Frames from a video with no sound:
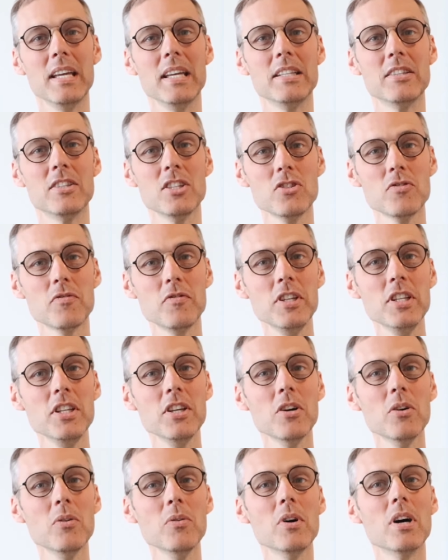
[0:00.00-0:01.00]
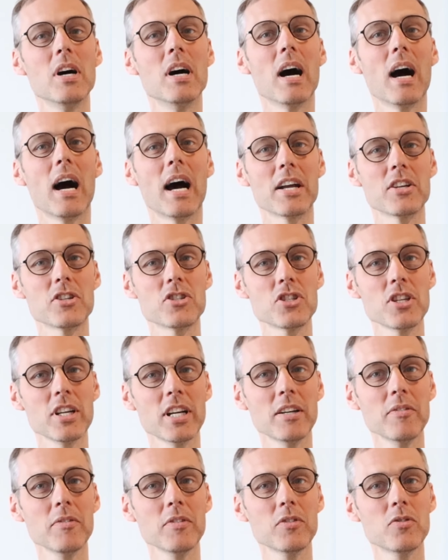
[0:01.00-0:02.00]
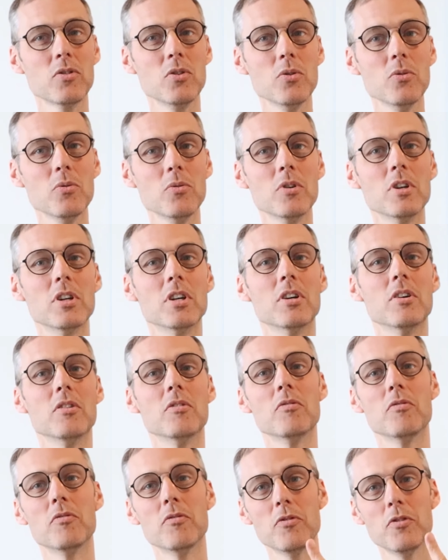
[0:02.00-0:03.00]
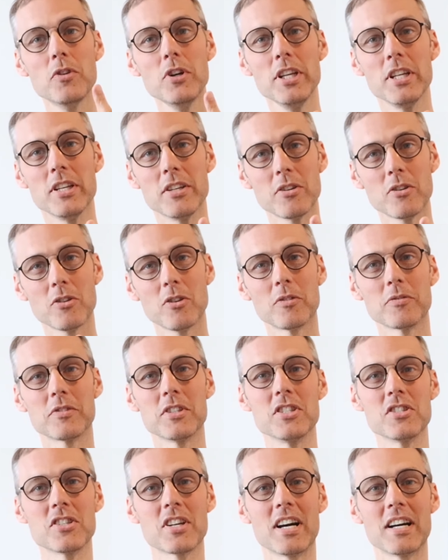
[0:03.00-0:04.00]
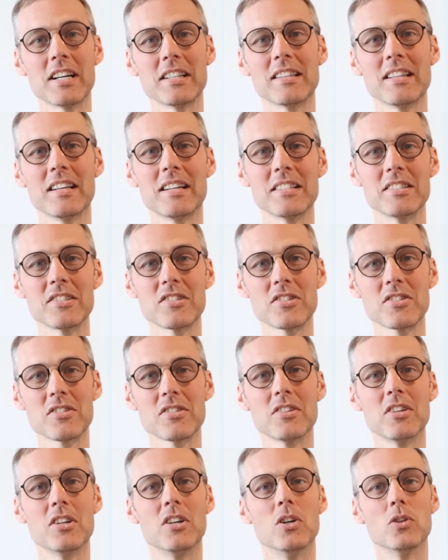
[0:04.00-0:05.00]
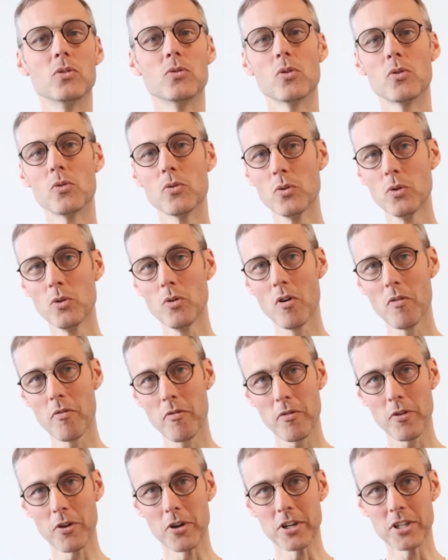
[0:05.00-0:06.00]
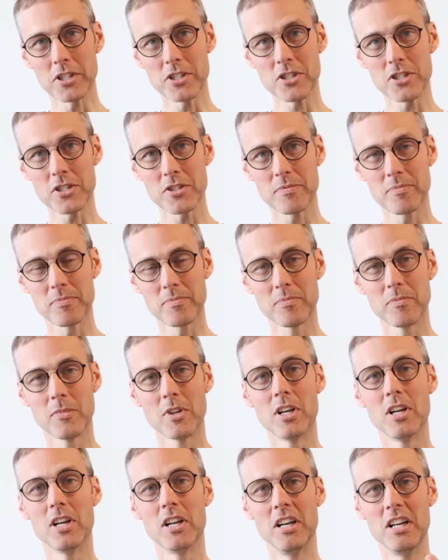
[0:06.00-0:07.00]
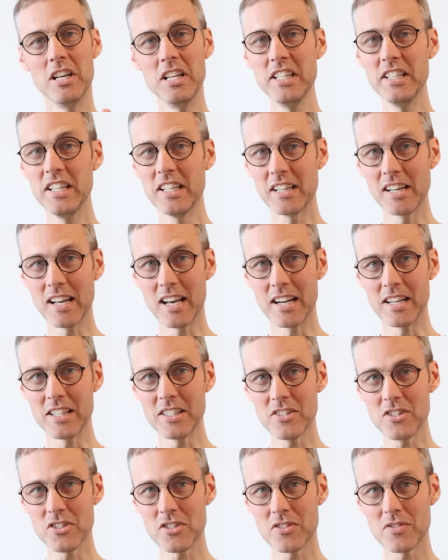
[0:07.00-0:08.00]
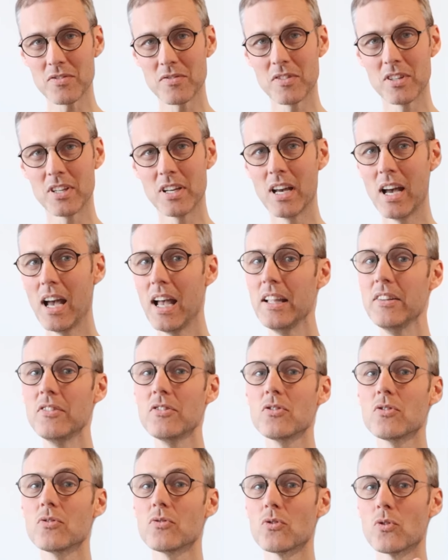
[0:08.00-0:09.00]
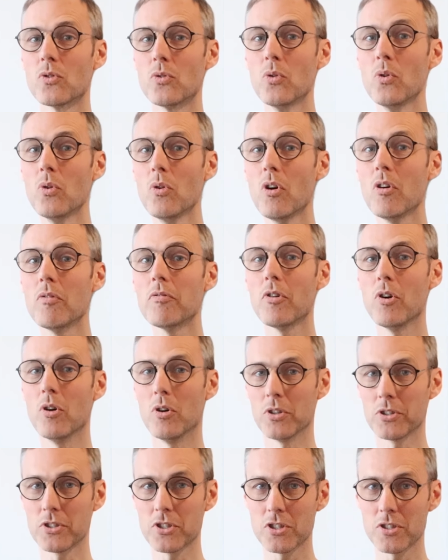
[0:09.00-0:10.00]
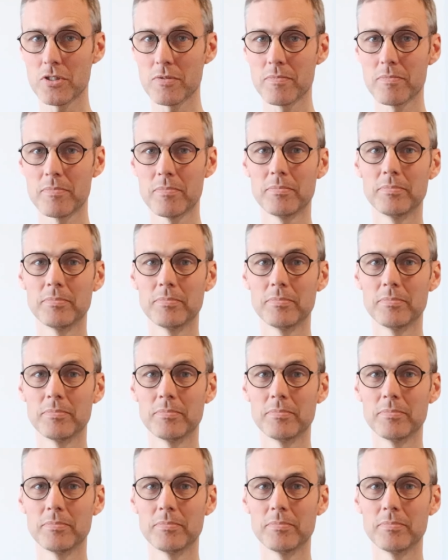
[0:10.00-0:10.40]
In this video, I share with you 3 of these guidelines: the rule of thirds, leading lines, and the rule of odds.